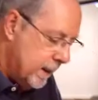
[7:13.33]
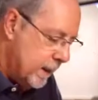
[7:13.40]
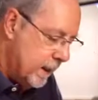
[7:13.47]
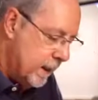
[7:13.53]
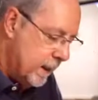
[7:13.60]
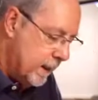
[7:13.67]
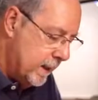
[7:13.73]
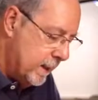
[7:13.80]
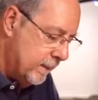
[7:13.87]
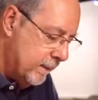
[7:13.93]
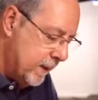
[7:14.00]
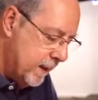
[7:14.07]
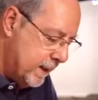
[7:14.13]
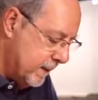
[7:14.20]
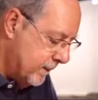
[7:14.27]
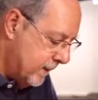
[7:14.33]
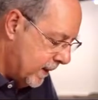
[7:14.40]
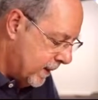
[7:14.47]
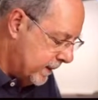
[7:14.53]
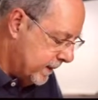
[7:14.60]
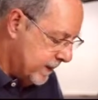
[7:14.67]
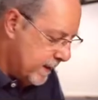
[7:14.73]
And if I
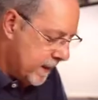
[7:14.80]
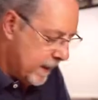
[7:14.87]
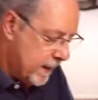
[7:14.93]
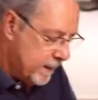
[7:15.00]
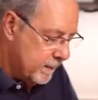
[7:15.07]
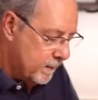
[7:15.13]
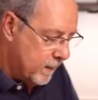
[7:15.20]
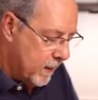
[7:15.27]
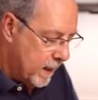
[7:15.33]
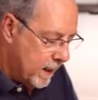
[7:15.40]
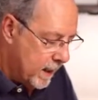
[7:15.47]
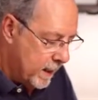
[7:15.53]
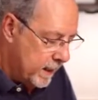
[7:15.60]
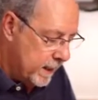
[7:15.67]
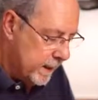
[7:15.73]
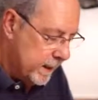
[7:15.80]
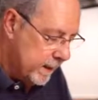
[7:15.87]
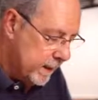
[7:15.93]
divide that by